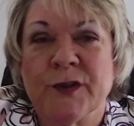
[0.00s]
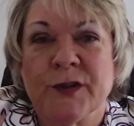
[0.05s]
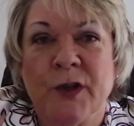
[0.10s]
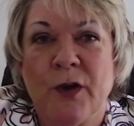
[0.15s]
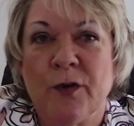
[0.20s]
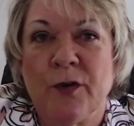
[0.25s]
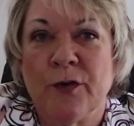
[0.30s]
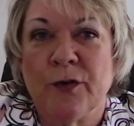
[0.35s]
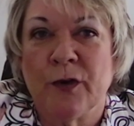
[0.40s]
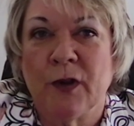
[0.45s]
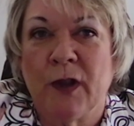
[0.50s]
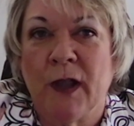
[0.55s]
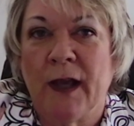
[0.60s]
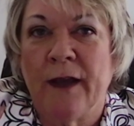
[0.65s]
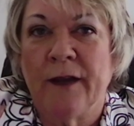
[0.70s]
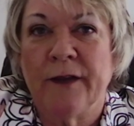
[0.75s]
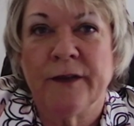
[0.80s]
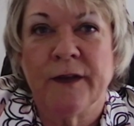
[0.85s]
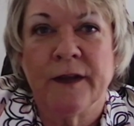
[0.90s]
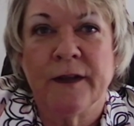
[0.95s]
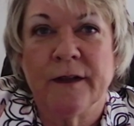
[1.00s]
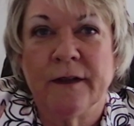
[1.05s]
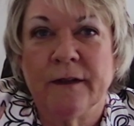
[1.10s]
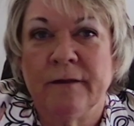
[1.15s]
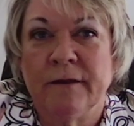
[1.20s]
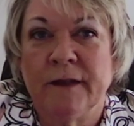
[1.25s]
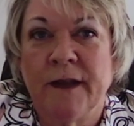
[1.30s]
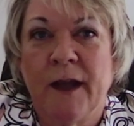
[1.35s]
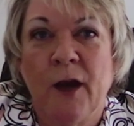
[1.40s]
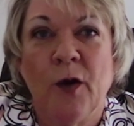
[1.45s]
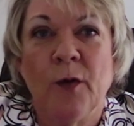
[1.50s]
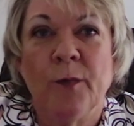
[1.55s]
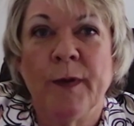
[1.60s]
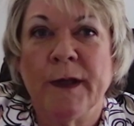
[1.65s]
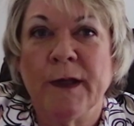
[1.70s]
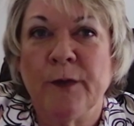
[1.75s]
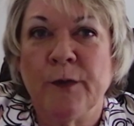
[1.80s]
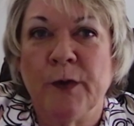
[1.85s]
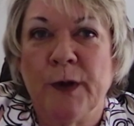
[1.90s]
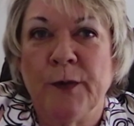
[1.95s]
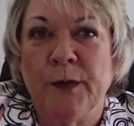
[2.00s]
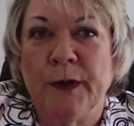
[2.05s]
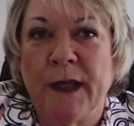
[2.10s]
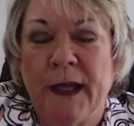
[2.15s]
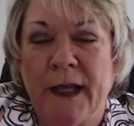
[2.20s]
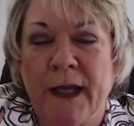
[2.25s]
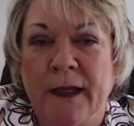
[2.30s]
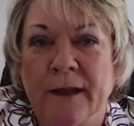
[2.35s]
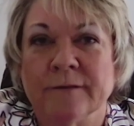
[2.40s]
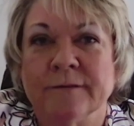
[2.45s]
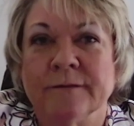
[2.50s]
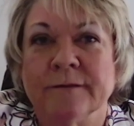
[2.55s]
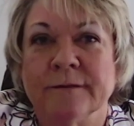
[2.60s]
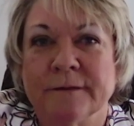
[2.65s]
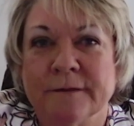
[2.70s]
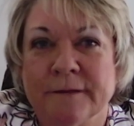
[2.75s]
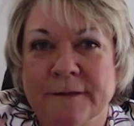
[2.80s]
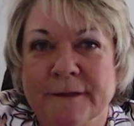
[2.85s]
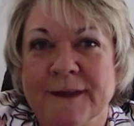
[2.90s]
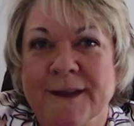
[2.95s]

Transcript: just so glad to help any way we can.